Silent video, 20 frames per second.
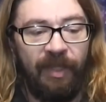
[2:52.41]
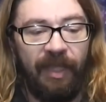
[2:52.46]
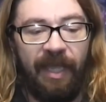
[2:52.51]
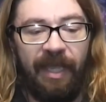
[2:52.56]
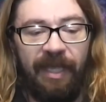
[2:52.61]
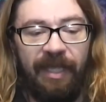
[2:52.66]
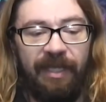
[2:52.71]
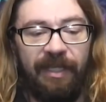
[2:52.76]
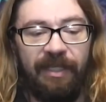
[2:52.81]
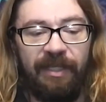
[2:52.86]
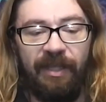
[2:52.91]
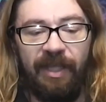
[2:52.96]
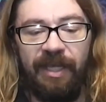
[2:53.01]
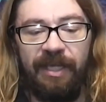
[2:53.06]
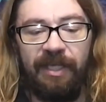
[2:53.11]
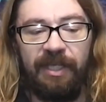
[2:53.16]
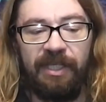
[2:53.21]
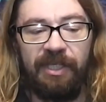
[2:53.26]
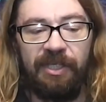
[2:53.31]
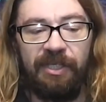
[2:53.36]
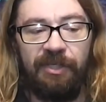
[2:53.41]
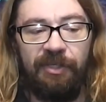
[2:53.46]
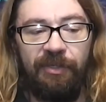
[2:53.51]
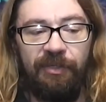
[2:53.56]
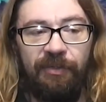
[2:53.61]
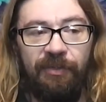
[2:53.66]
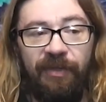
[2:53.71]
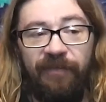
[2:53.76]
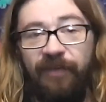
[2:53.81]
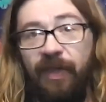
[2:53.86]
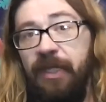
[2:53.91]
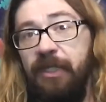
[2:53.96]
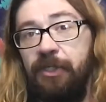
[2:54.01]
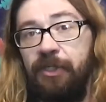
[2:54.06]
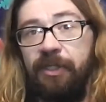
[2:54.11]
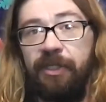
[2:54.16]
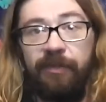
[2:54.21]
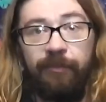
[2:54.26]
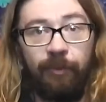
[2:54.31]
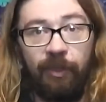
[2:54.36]
And it led us to
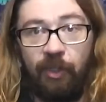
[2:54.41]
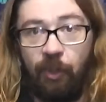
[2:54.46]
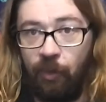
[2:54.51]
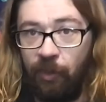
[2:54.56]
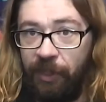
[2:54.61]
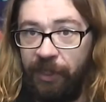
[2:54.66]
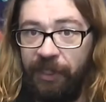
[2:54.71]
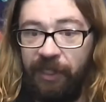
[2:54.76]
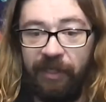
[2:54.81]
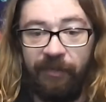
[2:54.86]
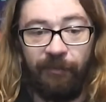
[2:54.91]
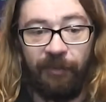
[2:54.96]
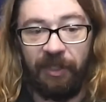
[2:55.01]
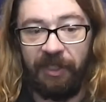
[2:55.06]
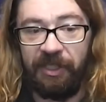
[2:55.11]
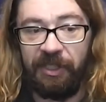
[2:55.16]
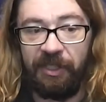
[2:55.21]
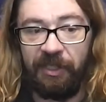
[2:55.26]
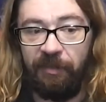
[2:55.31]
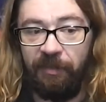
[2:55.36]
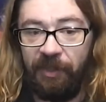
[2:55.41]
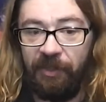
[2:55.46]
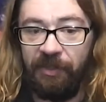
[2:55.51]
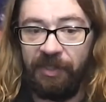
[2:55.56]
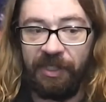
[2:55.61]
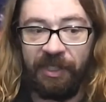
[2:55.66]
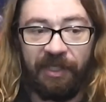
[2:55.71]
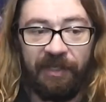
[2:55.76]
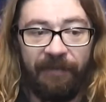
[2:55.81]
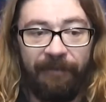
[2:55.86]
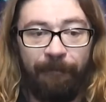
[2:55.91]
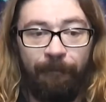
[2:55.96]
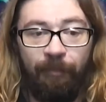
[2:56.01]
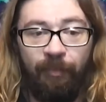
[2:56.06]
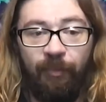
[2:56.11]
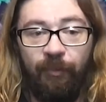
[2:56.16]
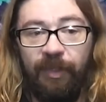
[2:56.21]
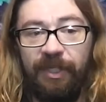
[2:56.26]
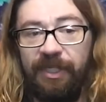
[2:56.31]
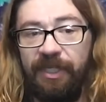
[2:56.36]
eventually recording and releasing music.
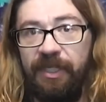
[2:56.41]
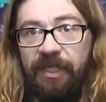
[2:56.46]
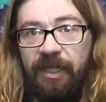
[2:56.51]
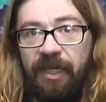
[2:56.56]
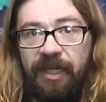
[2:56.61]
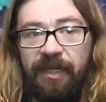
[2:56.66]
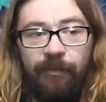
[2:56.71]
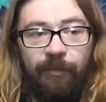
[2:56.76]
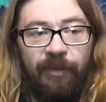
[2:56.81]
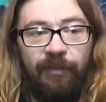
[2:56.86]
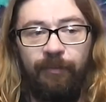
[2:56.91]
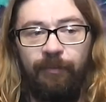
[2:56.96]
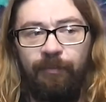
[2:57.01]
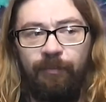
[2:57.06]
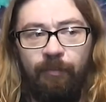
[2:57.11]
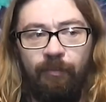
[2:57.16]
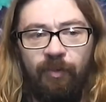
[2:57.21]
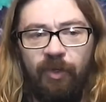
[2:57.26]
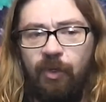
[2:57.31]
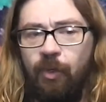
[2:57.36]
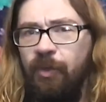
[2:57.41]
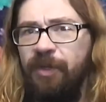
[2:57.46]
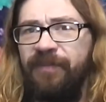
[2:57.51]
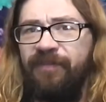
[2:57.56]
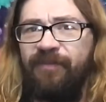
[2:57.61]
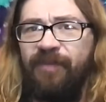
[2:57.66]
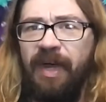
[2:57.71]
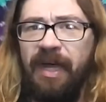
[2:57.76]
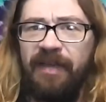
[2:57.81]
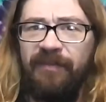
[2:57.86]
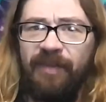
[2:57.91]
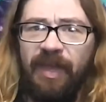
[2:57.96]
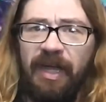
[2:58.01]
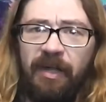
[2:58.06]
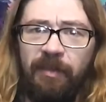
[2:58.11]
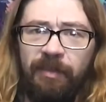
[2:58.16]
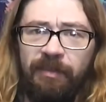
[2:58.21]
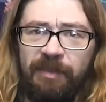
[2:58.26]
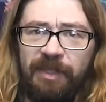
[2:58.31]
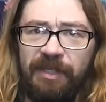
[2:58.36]
We did like we recorded five
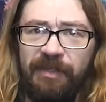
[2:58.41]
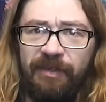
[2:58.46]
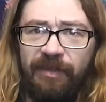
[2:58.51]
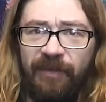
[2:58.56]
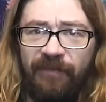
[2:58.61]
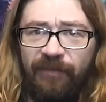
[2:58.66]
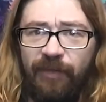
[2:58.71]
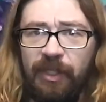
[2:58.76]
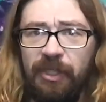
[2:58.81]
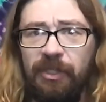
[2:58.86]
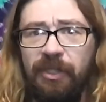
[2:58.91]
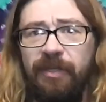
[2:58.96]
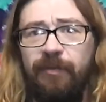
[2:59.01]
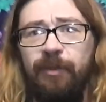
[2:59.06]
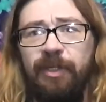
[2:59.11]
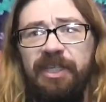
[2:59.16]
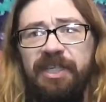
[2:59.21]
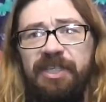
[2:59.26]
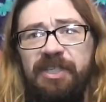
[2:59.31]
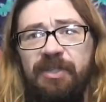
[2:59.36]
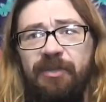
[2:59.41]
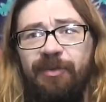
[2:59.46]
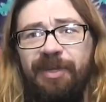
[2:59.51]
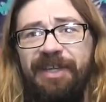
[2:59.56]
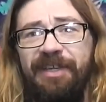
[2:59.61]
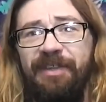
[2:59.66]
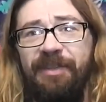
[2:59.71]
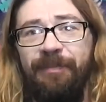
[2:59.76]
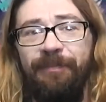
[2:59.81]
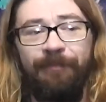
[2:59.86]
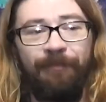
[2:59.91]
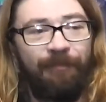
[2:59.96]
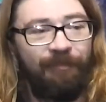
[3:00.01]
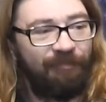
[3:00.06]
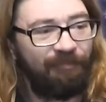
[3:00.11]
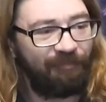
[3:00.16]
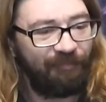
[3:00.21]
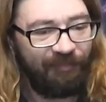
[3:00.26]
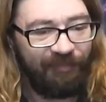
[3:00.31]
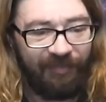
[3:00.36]
albums and officially released three of them,
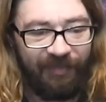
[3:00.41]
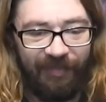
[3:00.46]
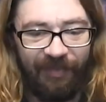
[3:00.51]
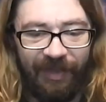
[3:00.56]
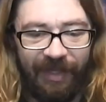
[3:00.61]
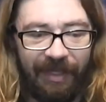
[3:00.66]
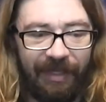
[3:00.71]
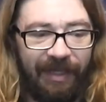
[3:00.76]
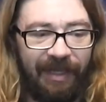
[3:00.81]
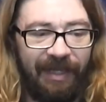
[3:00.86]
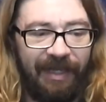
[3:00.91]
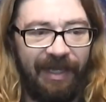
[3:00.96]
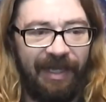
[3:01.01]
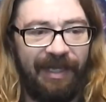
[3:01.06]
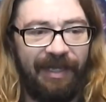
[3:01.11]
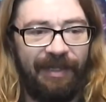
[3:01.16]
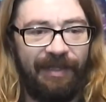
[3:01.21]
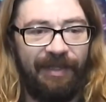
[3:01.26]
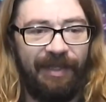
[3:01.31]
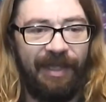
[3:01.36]
uh,